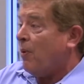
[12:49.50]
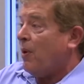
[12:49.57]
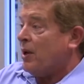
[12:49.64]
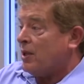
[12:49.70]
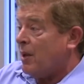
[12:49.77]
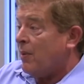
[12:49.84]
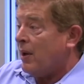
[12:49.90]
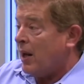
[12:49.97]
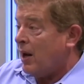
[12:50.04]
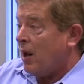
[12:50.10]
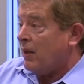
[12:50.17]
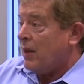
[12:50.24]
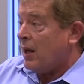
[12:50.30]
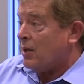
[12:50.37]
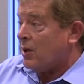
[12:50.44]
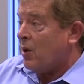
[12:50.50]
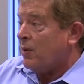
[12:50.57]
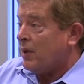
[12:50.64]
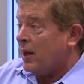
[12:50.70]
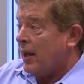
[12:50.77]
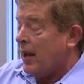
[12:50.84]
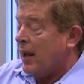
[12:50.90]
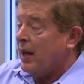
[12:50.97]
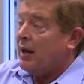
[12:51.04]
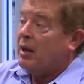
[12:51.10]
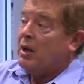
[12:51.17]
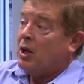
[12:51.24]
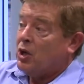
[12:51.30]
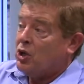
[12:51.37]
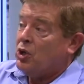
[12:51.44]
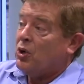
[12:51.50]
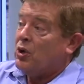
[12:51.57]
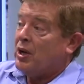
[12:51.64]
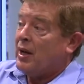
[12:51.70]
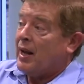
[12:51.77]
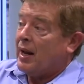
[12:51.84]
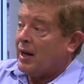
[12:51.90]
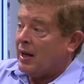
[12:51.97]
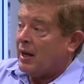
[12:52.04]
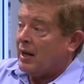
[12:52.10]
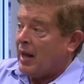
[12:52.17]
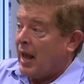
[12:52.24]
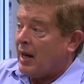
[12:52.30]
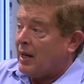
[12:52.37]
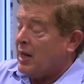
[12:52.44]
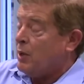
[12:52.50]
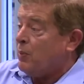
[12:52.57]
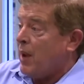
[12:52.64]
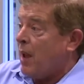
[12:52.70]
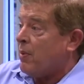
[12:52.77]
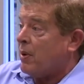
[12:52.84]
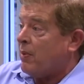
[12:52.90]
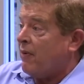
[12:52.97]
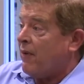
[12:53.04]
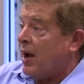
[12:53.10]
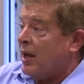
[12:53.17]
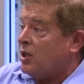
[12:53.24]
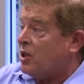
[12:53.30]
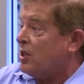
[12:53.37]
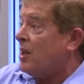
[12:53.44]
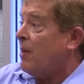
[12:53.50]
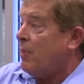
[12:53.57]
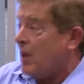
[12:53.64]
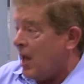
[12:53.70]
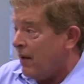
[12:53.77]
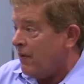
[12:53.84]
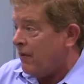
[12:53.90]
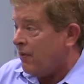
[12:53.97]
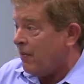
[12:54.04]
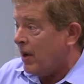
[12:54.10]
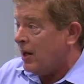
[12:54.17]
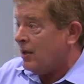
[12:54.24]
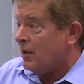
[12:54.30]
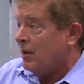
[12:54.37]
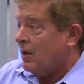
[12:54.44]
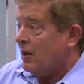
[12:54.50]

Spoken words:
point. Someone that has owned the land should at least be able to provide some kind of information.